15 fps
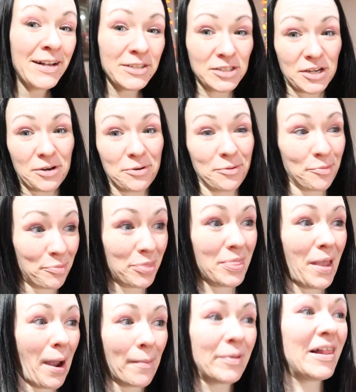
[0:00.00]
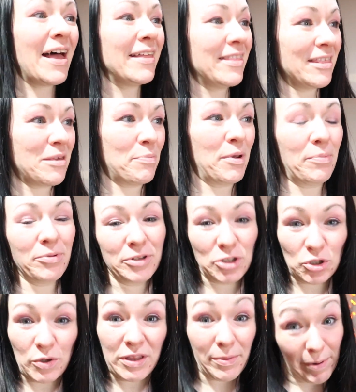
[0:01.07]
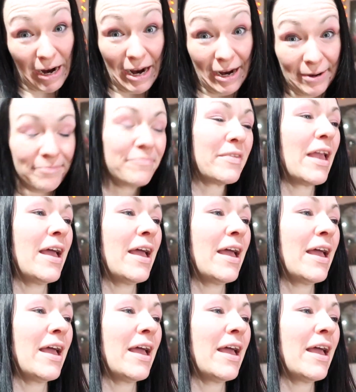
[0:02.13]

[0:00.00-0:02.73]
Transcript: So I'm glad that the people enjoyed the pie.